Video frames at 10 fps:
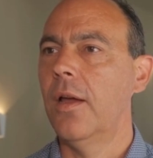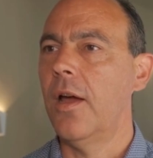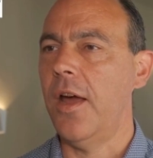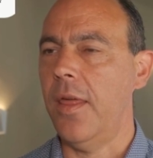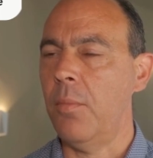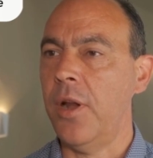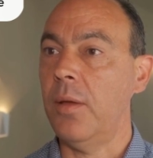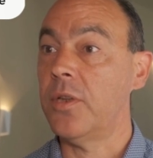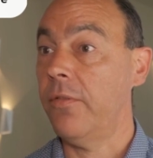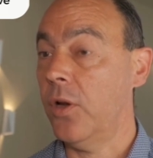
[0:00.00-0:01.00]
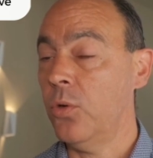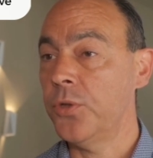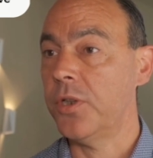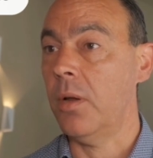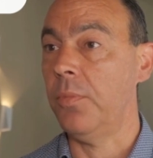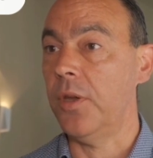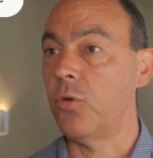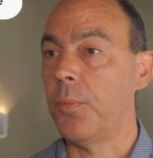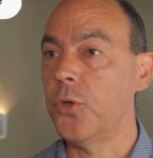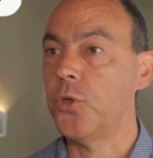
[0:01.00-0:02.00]
Hi there, my name is Hervé L'Hours. I'm the
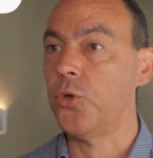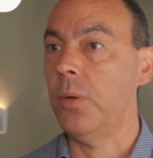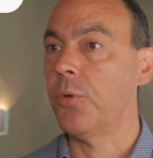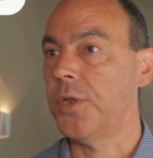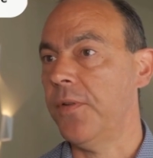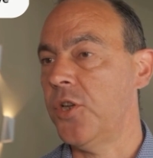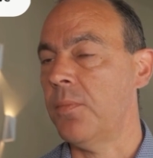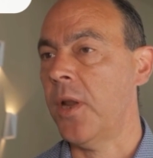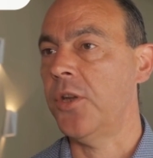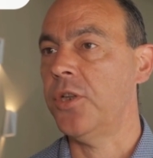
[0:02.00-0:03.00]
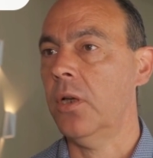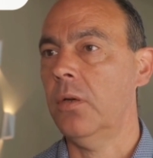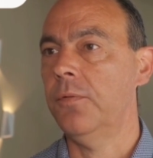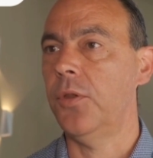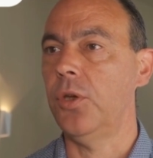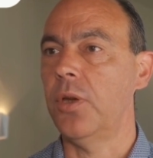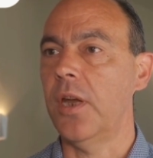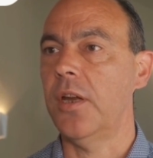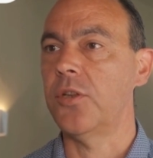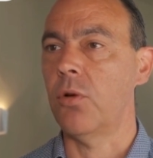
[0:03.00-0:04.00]
Repository and Preservation Manager for the
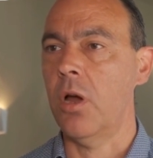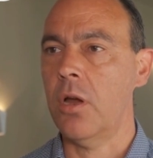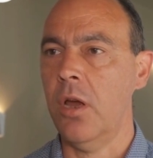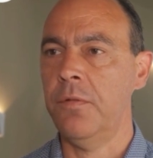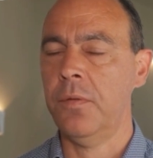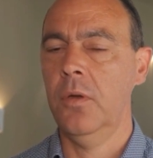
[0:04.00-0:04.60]
UK Data Archive.